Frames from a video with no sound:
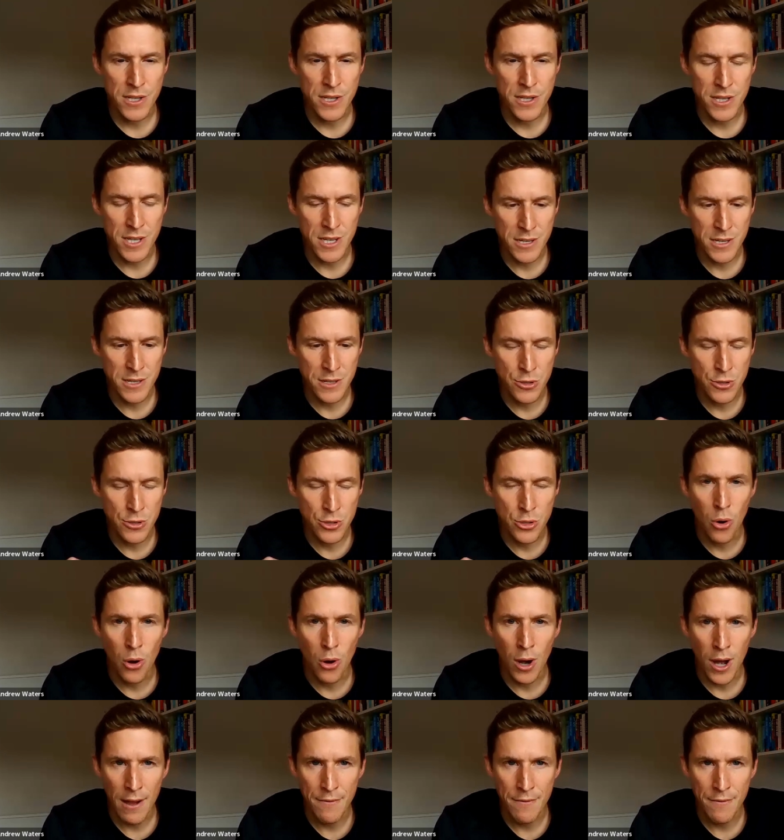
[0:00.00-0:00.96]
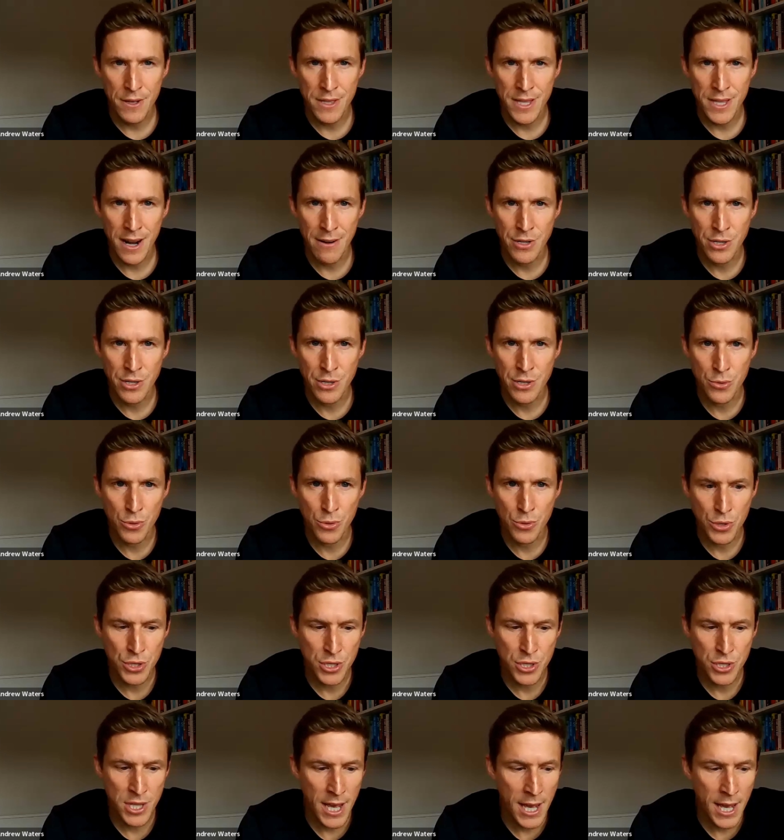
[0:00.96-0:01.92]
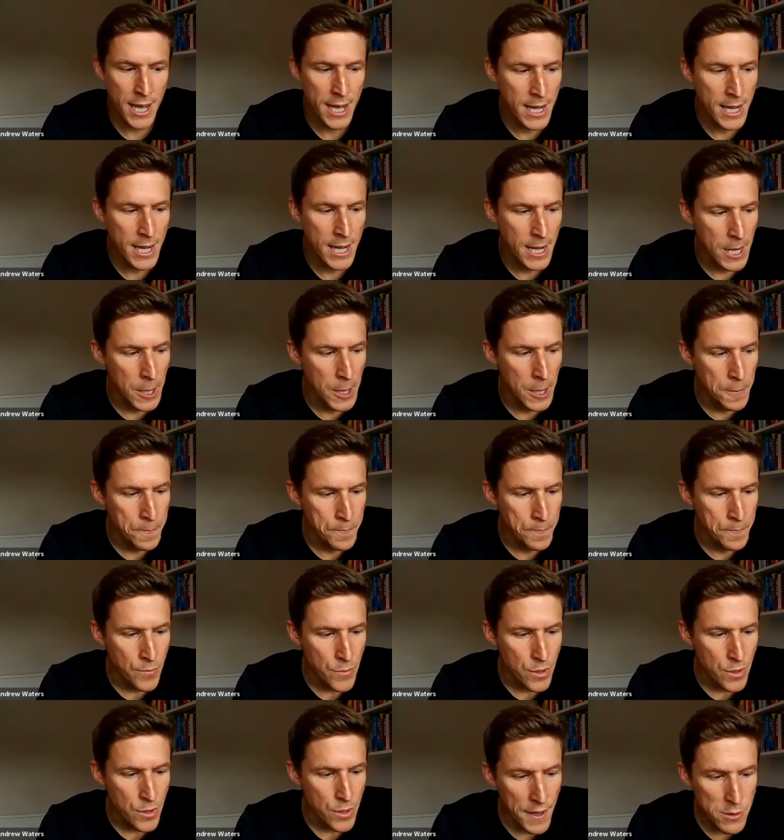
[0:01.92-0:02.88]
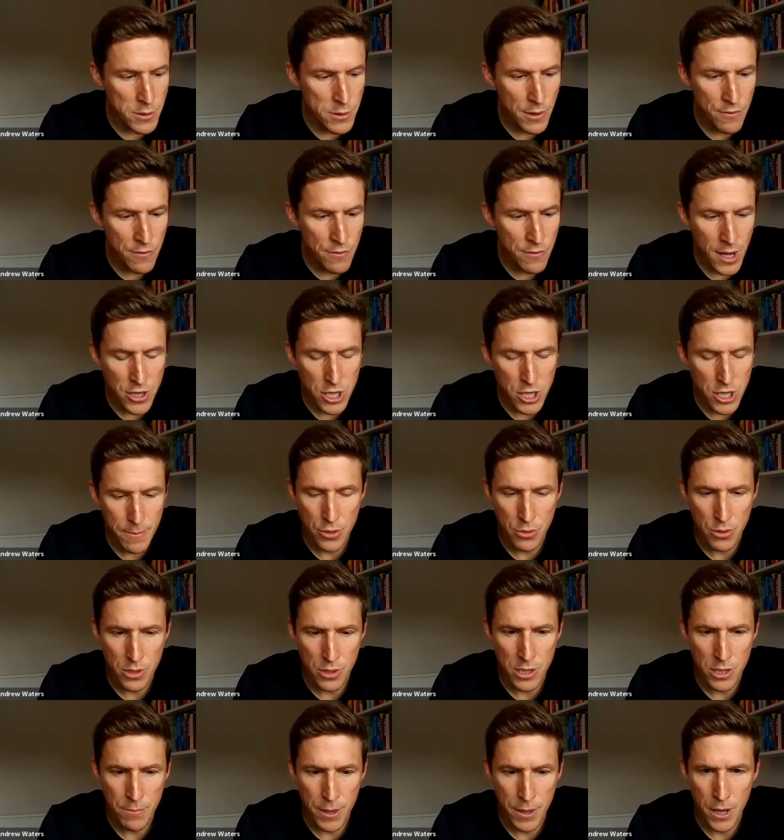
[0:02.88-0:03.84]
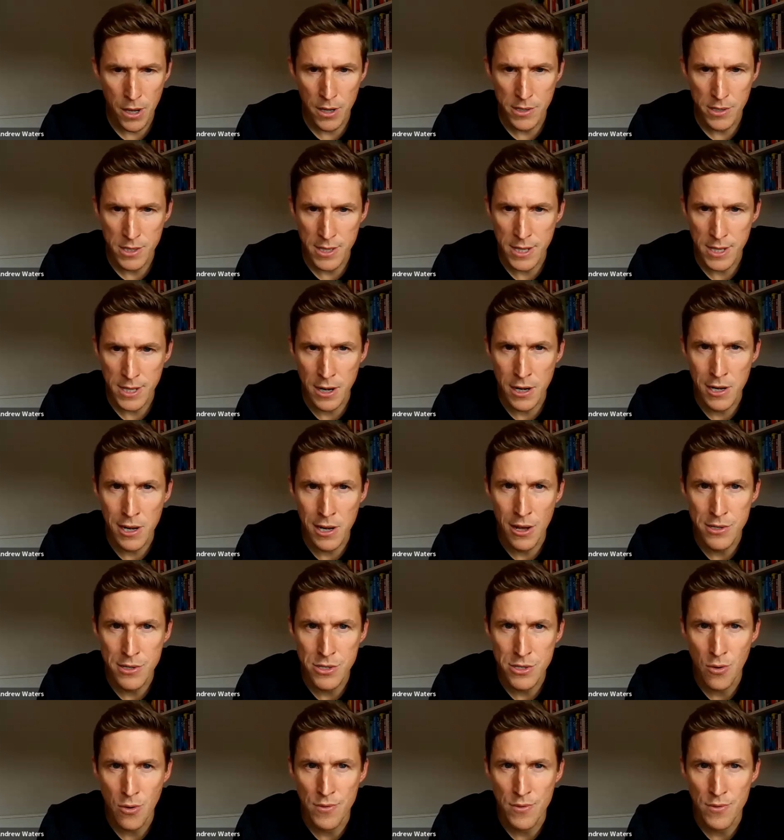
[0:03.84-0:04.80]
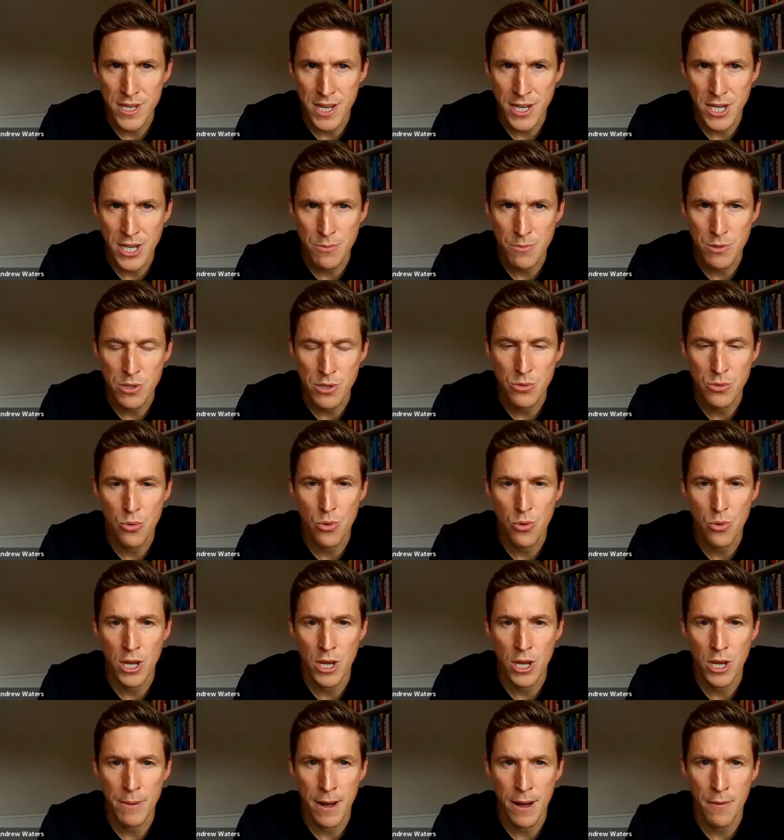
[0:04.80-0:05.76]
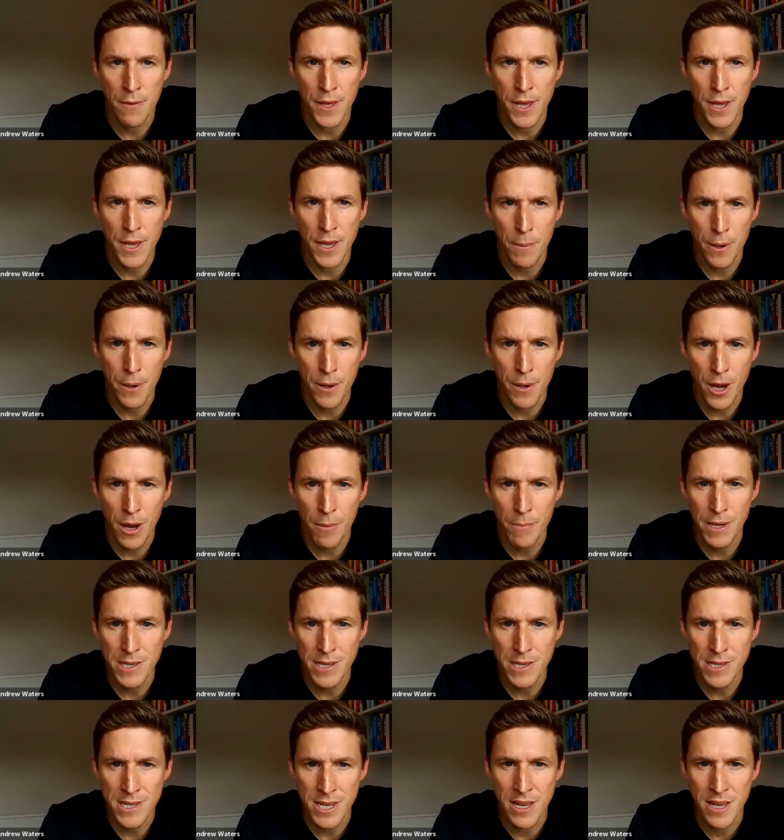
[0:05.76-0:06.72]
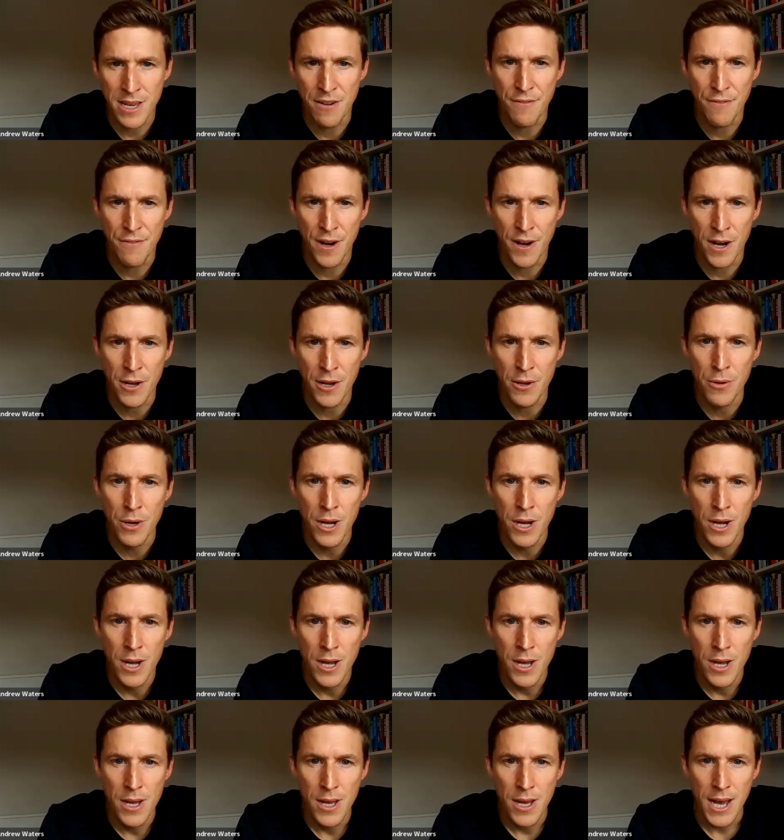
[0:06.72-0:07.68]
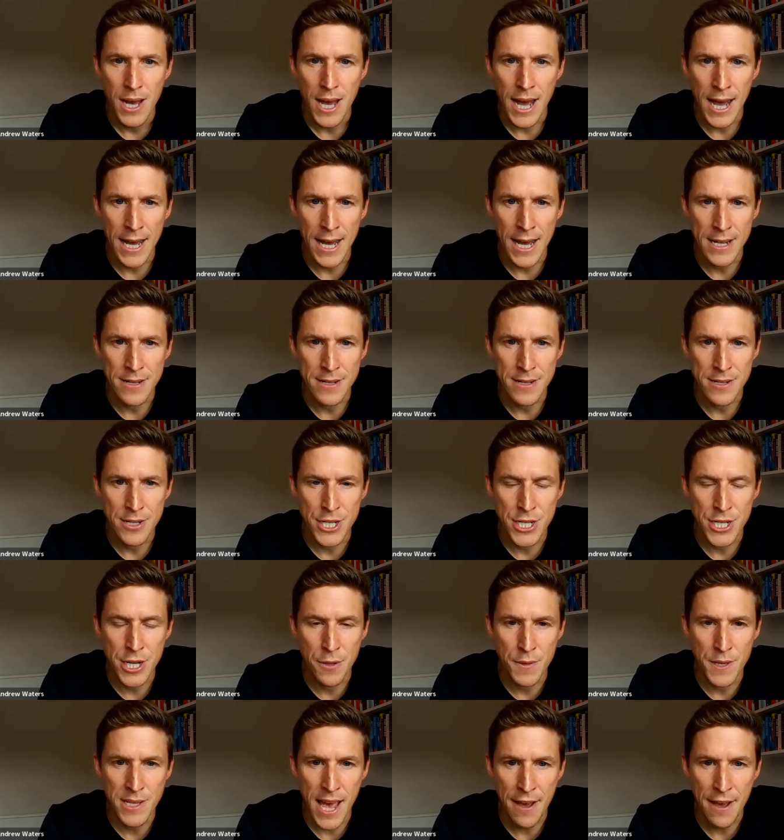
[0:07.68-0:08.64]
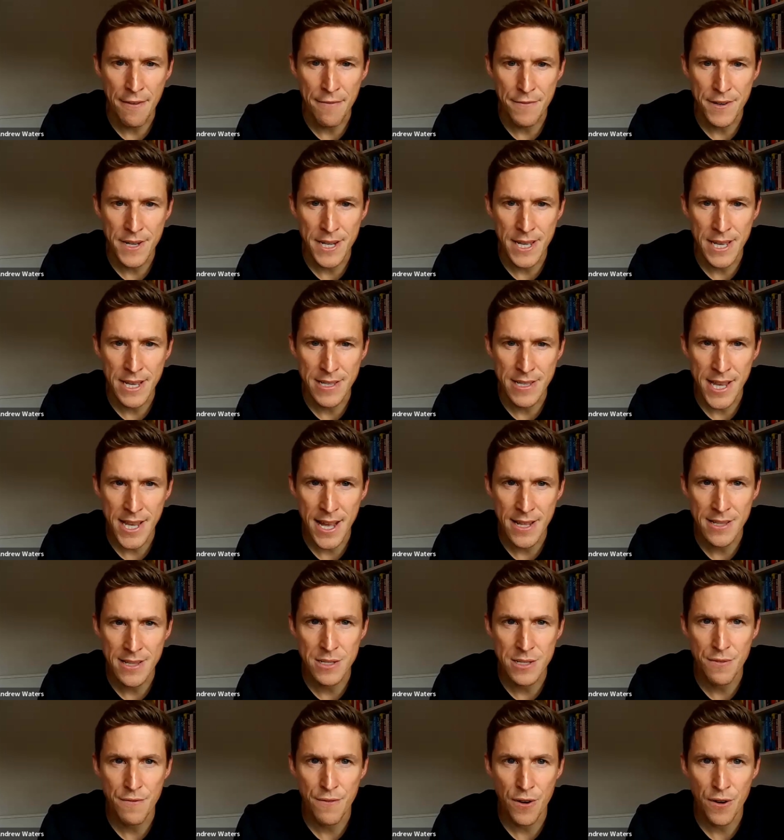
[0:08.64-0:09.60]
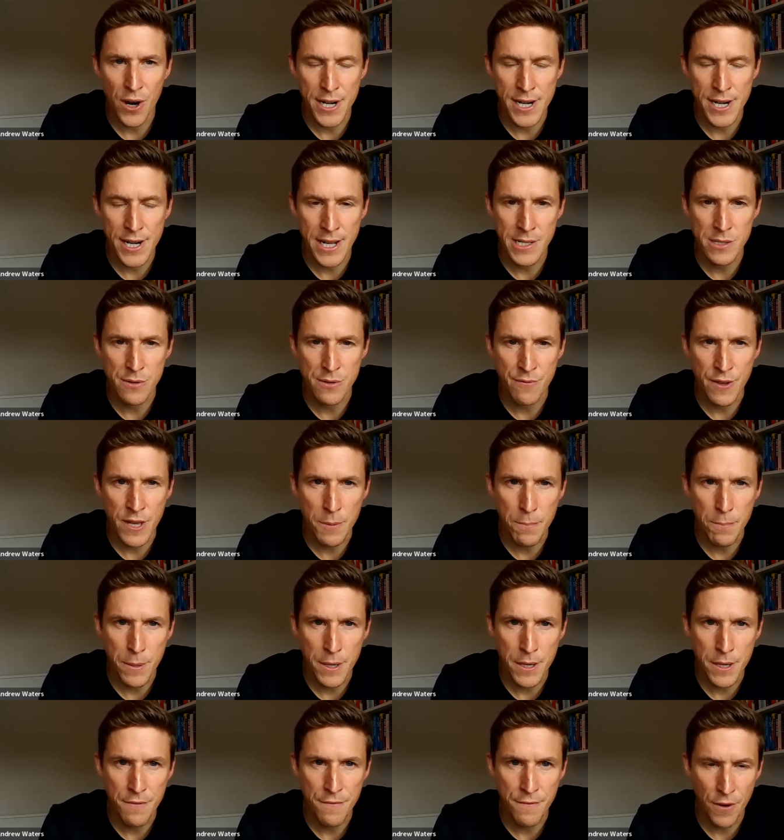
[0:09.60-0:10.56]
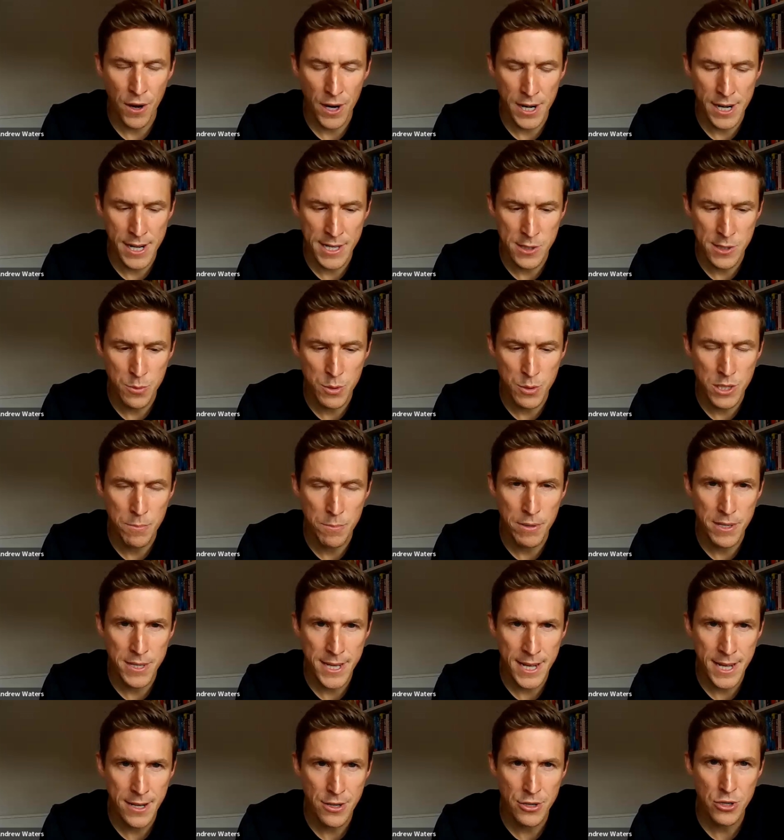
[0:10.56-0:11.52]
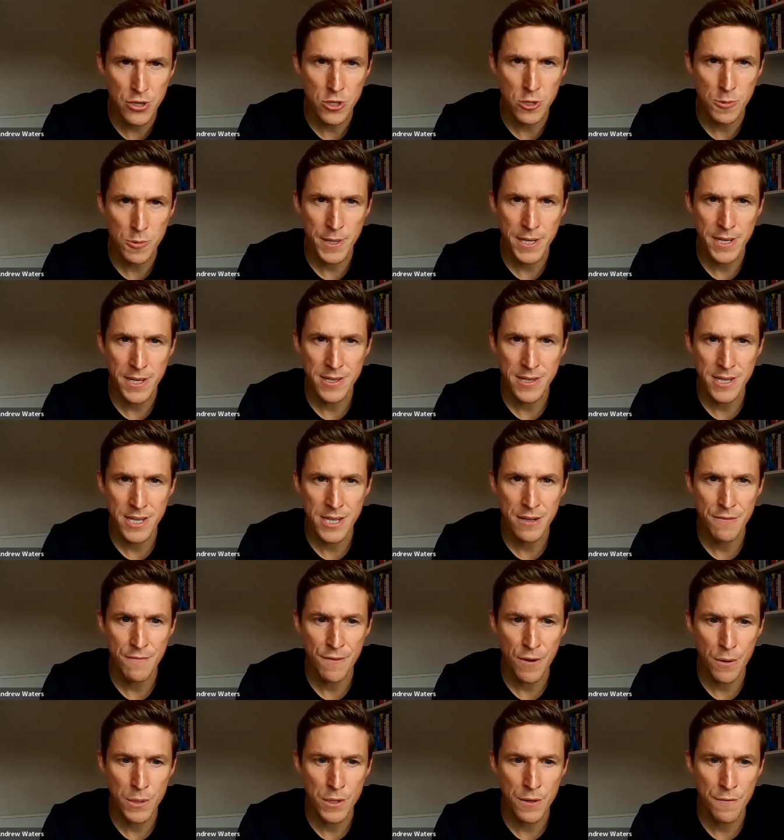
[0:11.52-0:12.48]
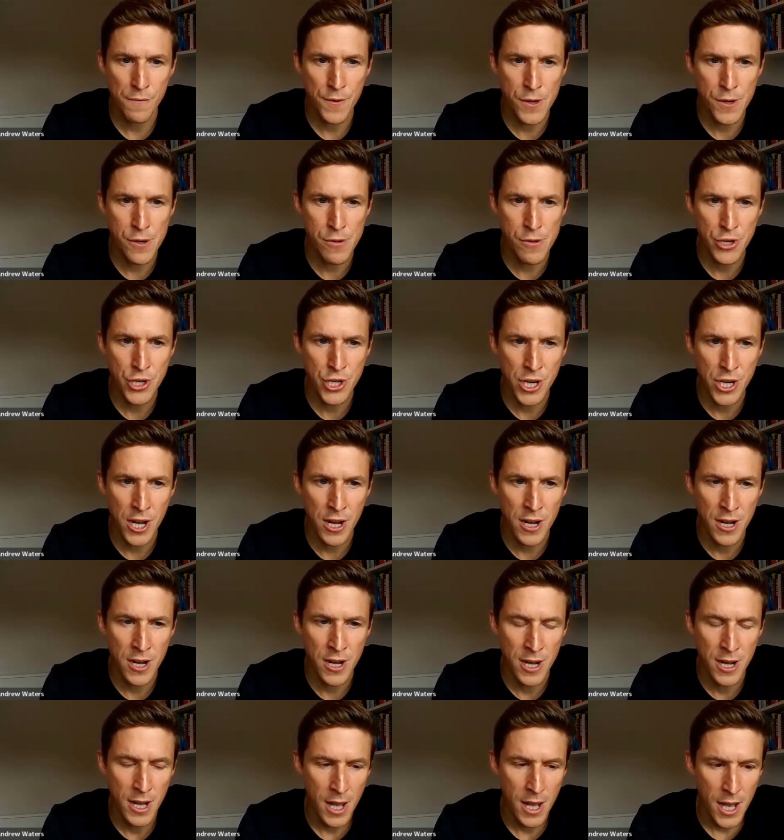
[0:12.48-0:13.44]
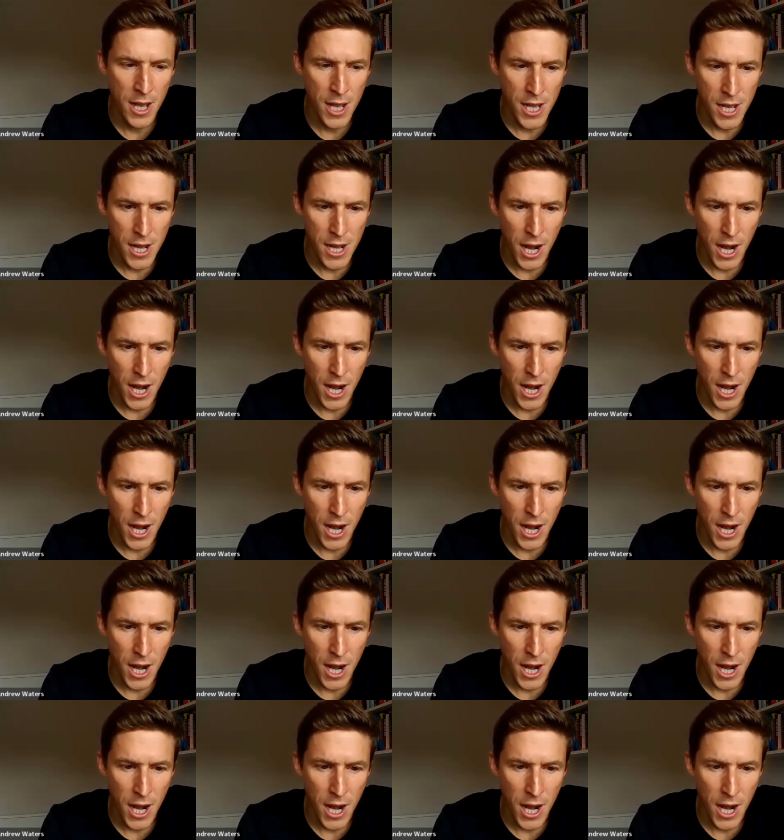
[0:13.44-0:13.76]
versus not having that resource there. One of the things we touched on in the past, I think in our last conversation, was talking about the up and coming CFO and these FDs, heads of finance, VP of finance, with the potential to be a CFO in the future.